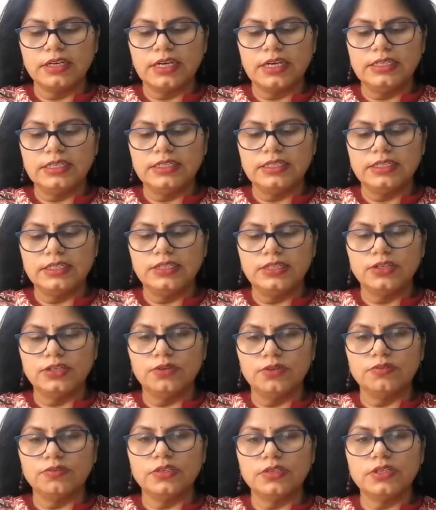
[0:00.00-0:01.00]
content
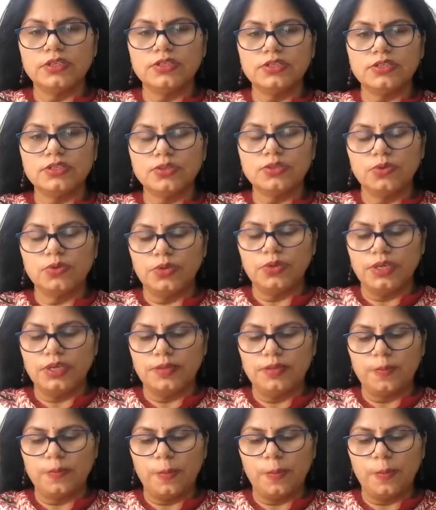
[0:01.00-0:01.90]
of the story.